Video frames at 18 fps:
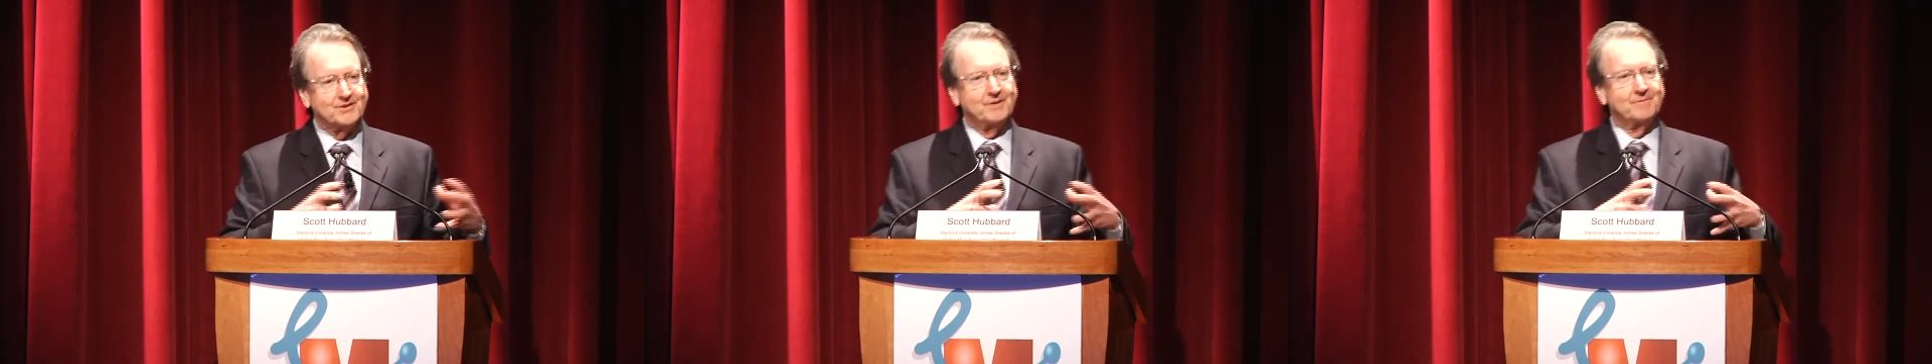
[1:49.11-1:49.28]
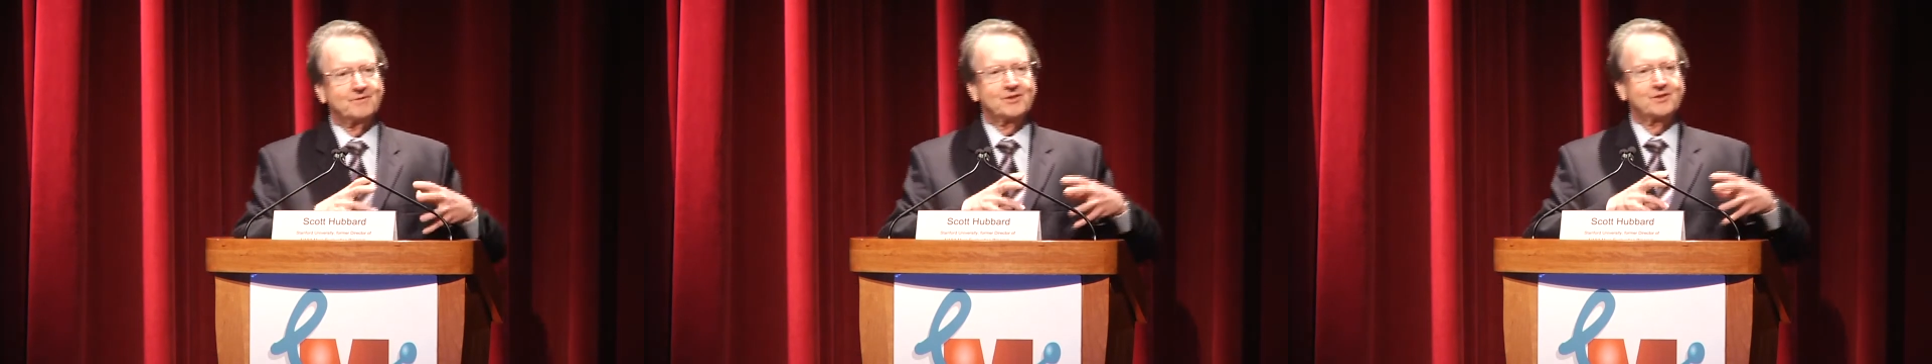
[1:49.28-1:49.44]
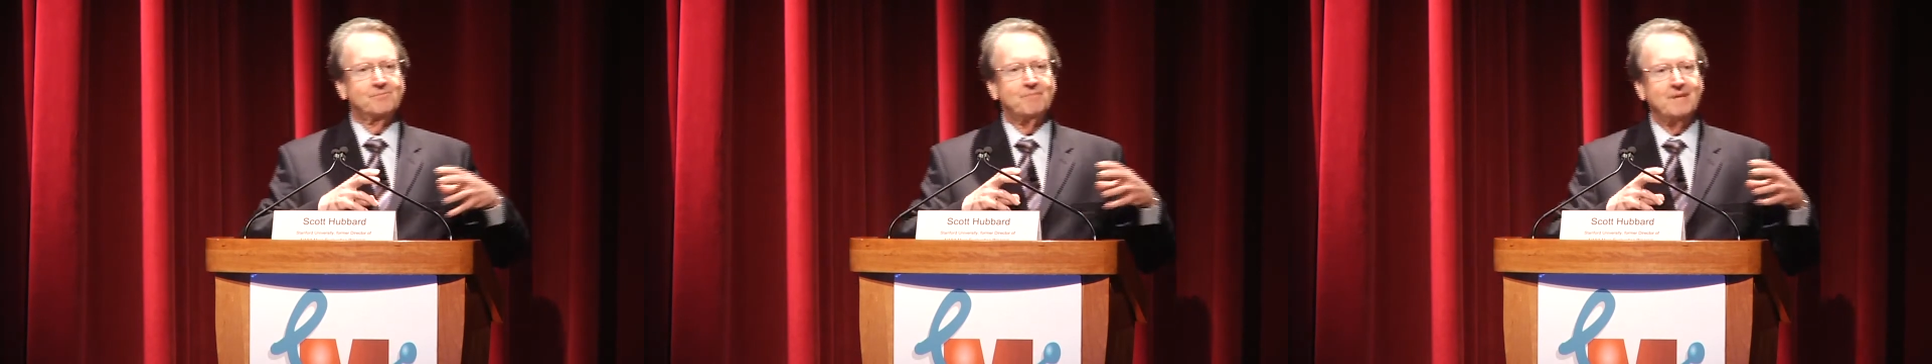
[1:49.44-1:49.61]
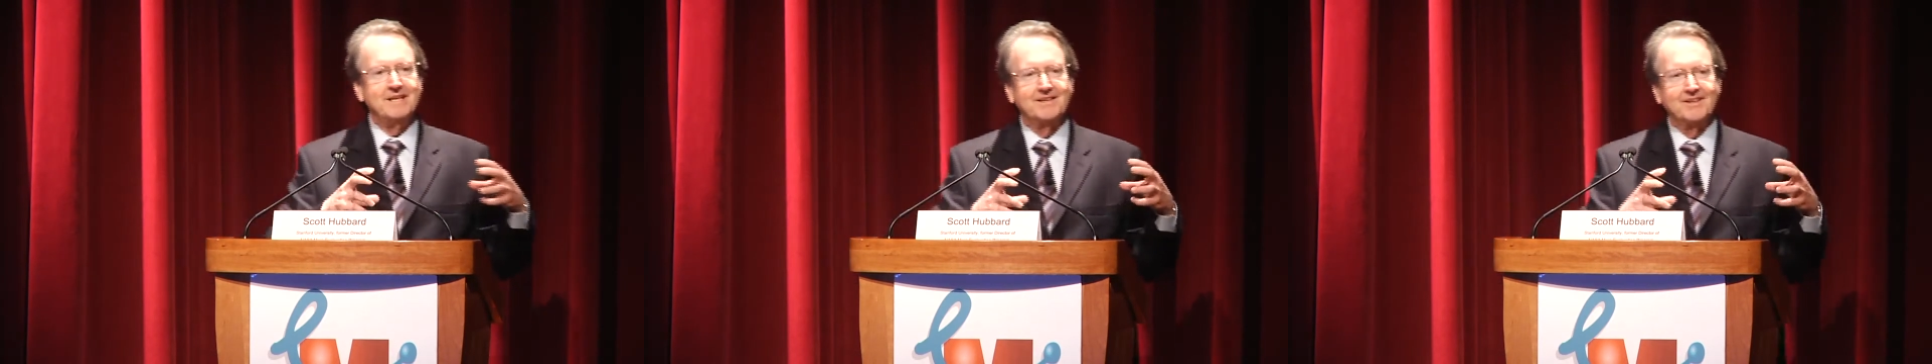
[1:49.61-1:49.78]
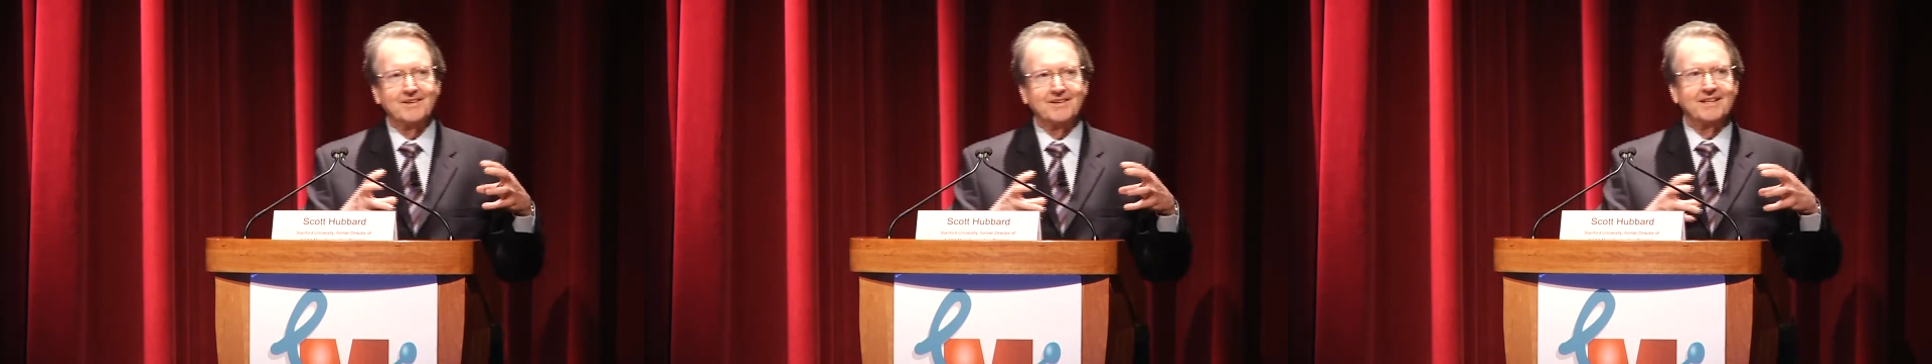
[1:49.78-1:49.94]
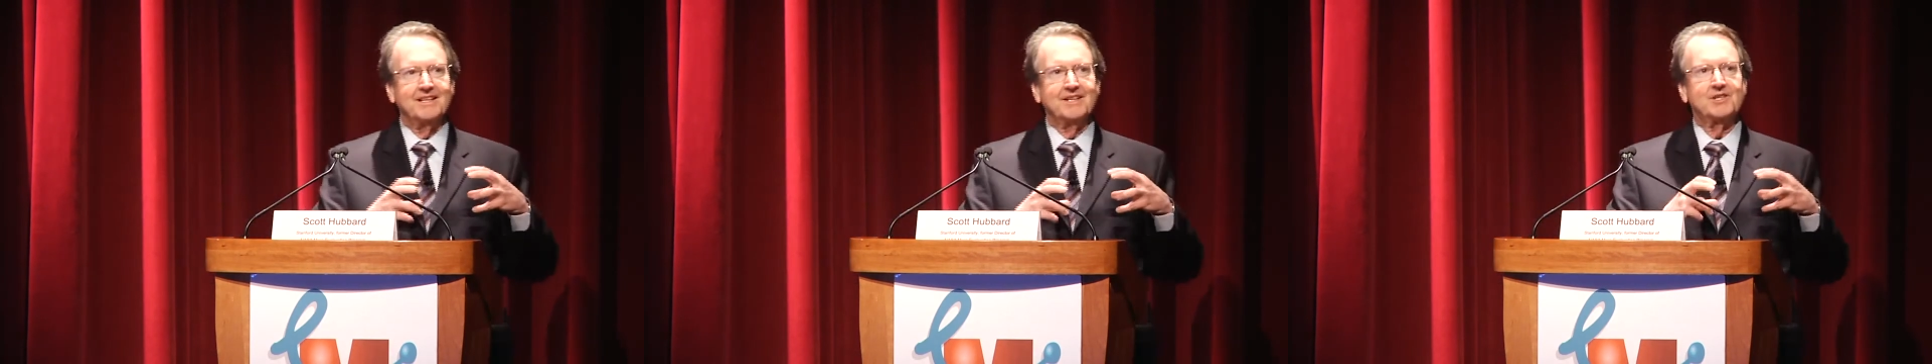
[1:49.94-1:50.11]
of the
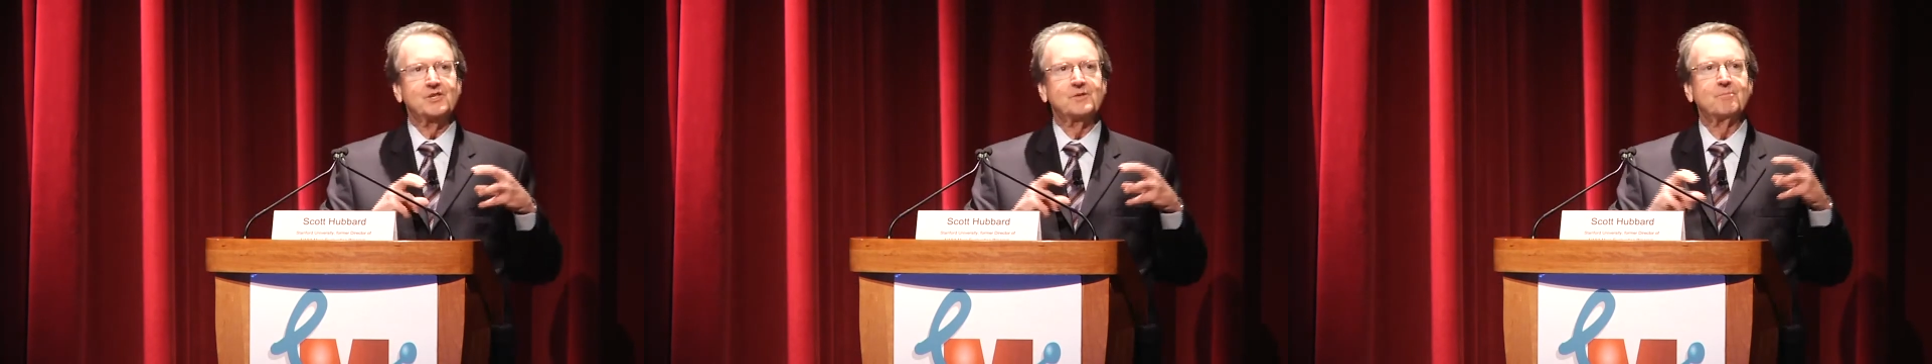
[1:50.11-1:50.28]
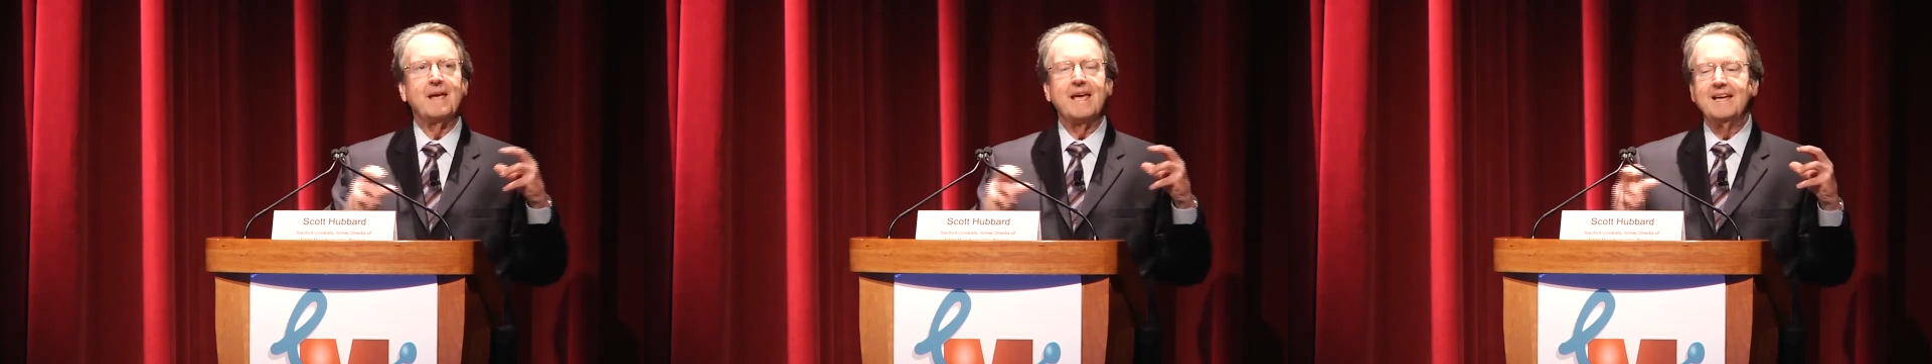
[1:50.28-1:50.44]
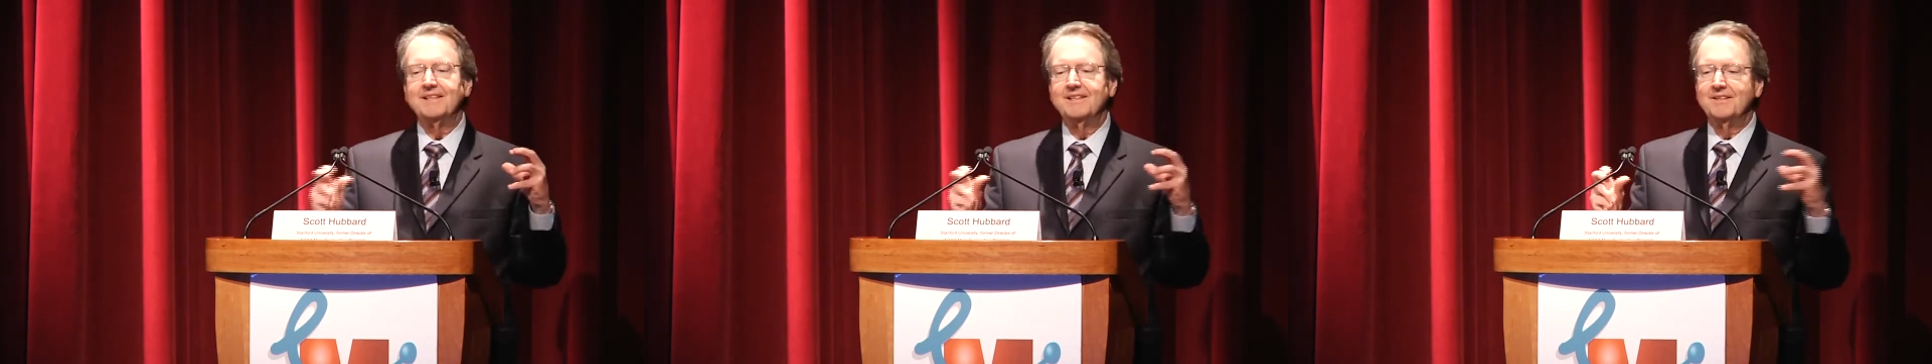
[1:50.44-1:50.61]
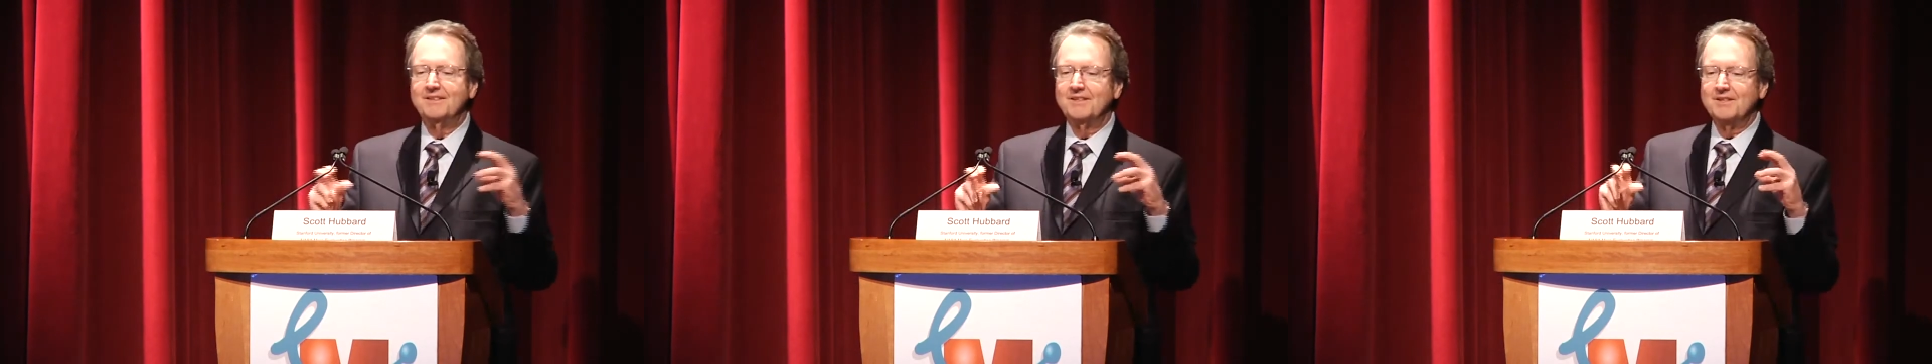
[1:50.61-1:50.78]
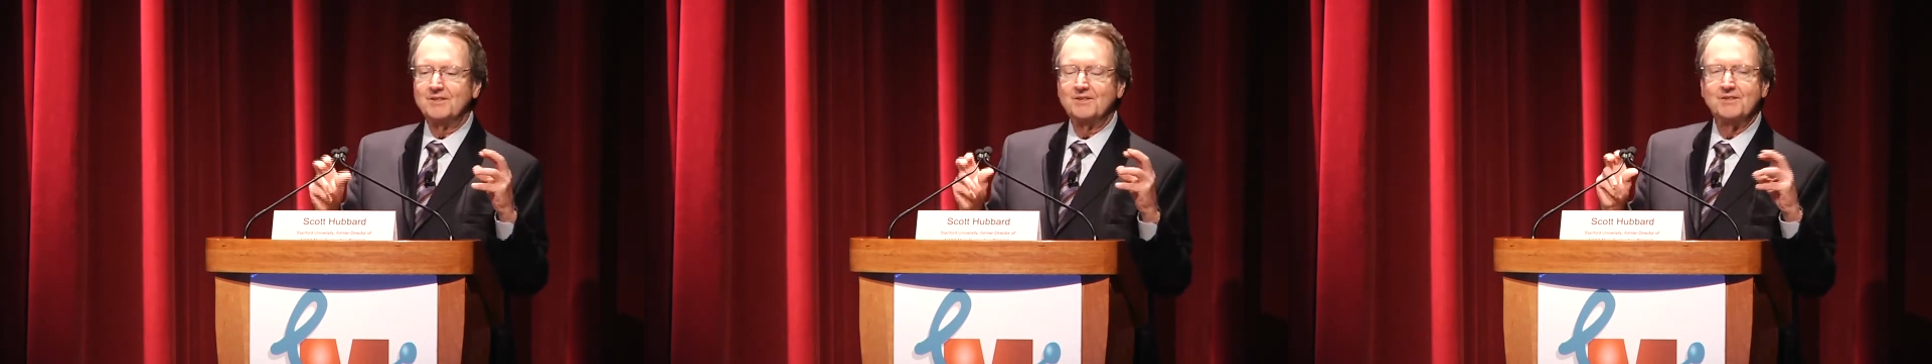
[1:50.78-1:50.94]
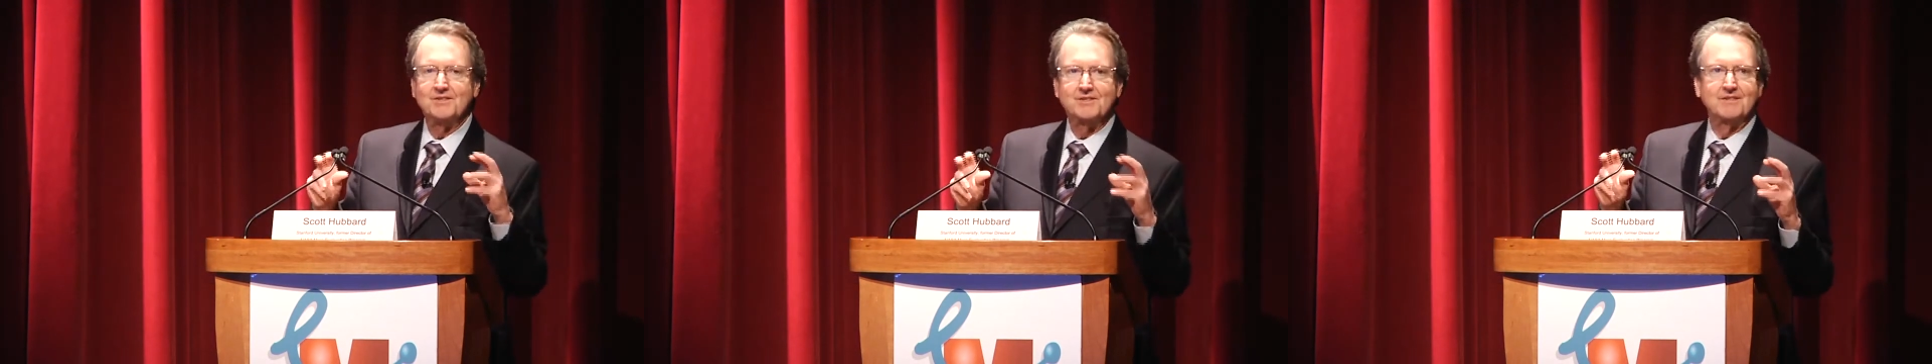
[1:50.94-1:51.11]
speaker and expanded
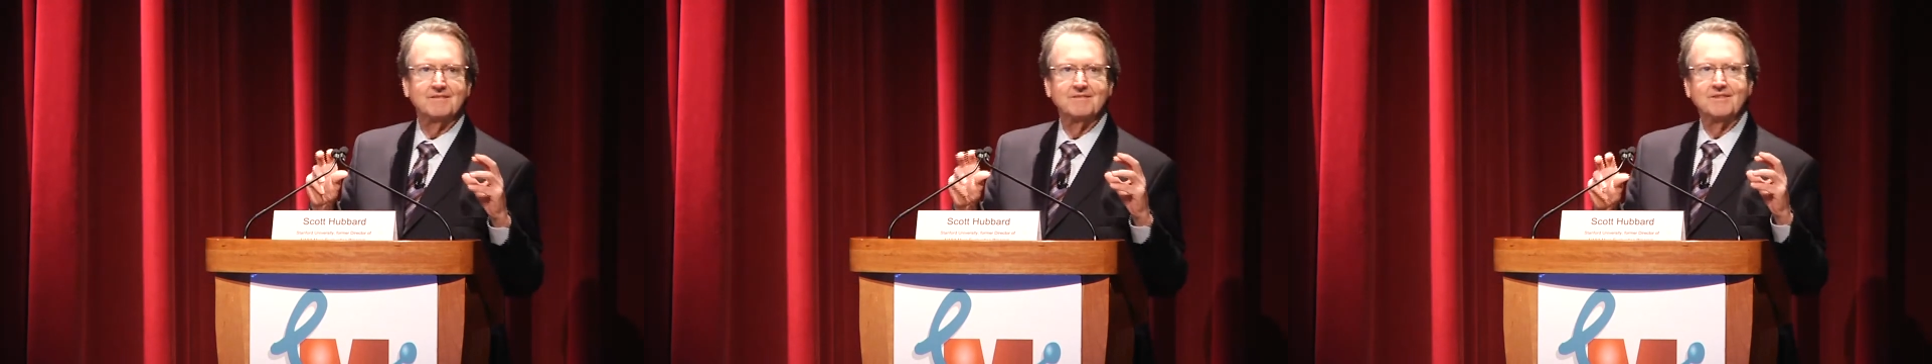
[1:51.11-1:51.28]
this